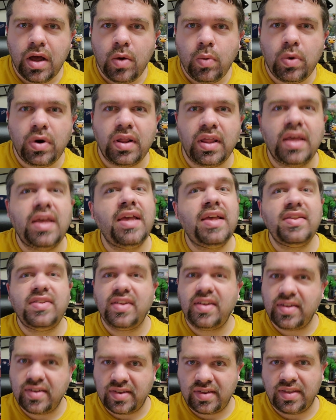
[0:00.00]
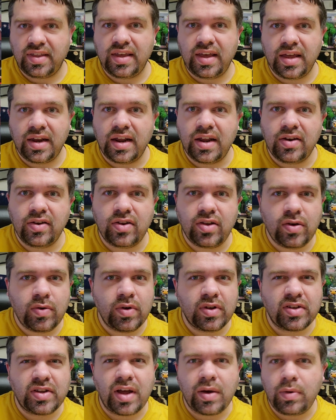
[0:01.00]
one of the easiest to get into.
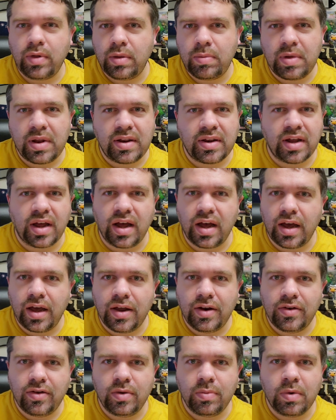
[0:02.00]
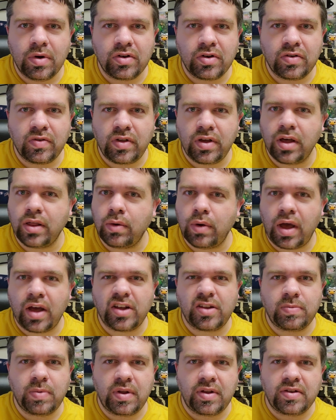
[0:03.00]
It's not really been tied to much of the other
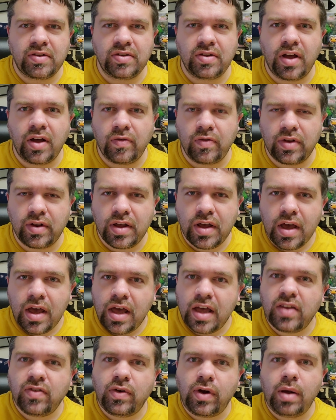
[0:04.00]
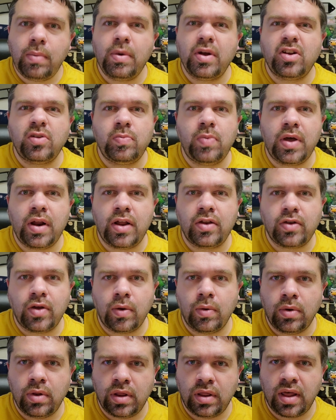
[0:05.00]
X-Men stuff. It has very much been its
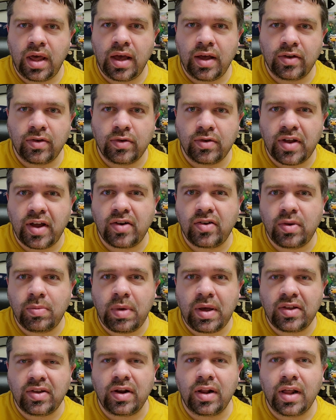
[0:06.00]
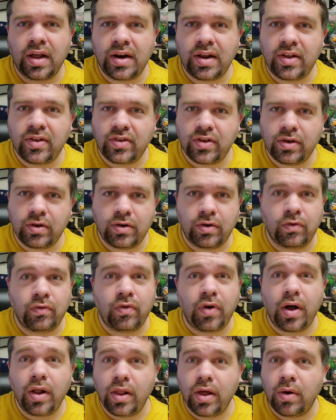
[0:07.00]
own thing. So it actually makes it a lot easier to
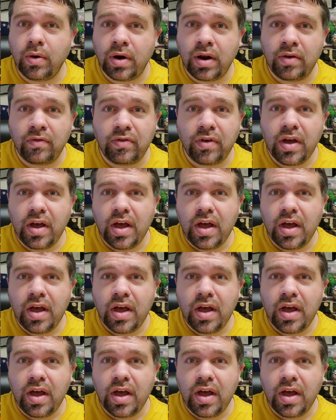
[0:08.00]
follow. And if